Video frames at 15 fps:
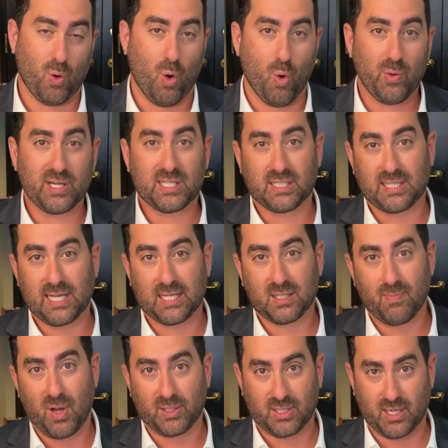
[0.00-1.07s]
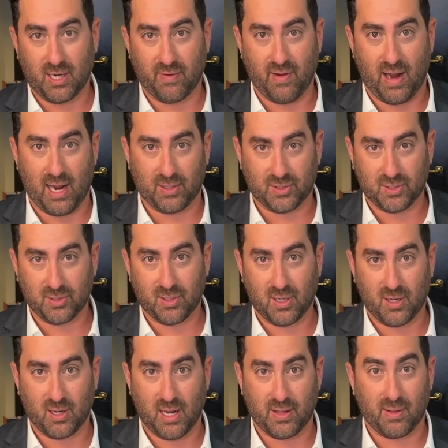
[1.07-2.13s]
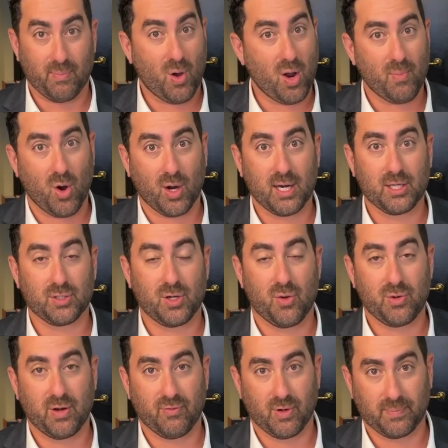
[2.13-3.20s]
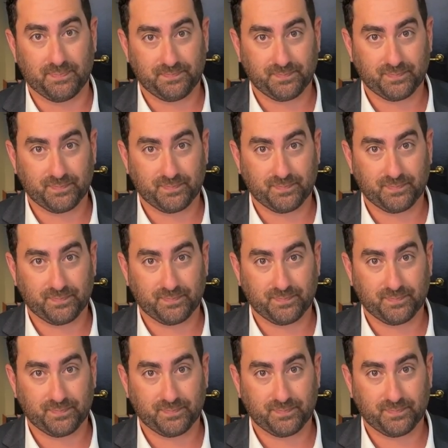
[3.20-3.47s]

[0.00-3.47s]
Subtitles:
always 6 months in advance, and the bond market is no different.